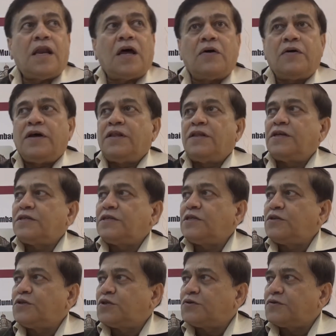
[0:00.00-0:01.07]
Now in this
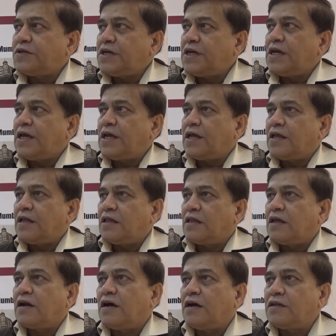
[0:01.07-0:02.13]
industry,
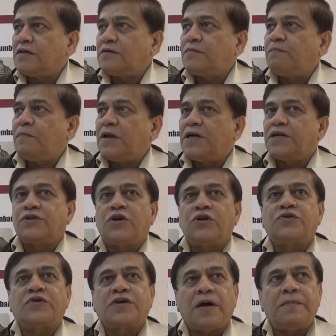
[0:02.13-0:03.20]
there are other players
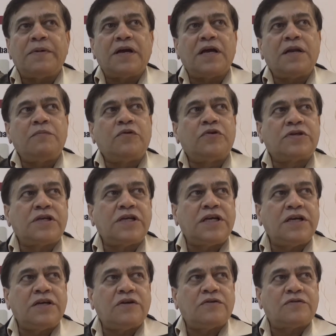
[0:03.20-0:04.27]
also coming in, mostly,
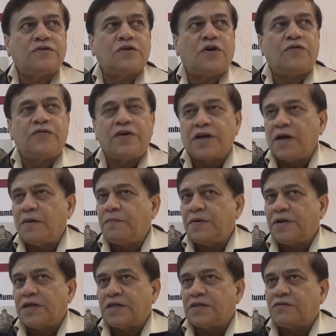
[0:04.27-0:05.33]
you know, software
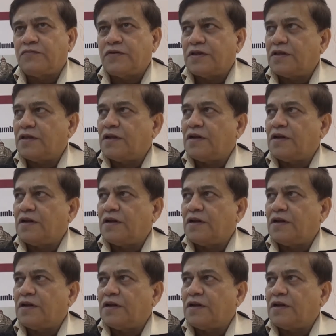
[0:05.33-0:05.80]
companies with